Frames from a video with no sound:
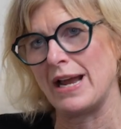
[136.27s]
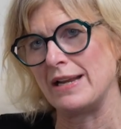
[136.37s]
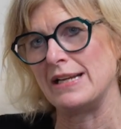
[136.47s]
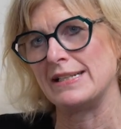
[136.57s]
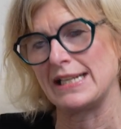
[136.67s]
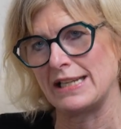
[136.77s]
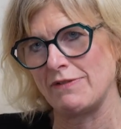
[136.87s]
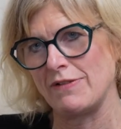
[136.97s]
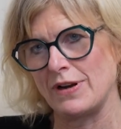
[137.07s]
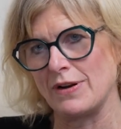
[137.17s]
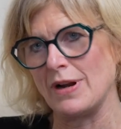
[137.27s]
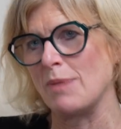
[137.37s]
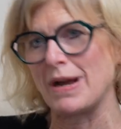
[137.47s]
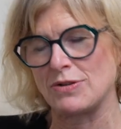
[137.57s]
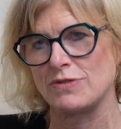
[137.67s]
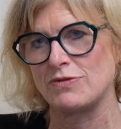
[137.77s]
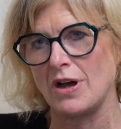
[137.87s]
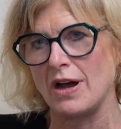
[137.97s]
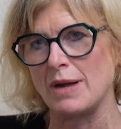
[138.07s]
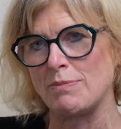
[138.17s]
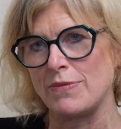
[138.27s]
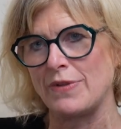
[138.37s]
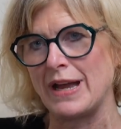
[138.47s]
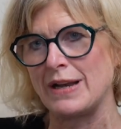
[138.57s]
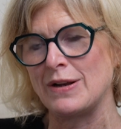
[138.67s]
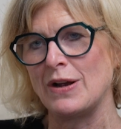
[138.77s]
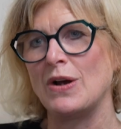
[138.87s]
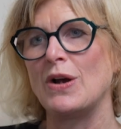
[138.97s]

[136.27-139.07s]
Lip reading: any significant amount of time, then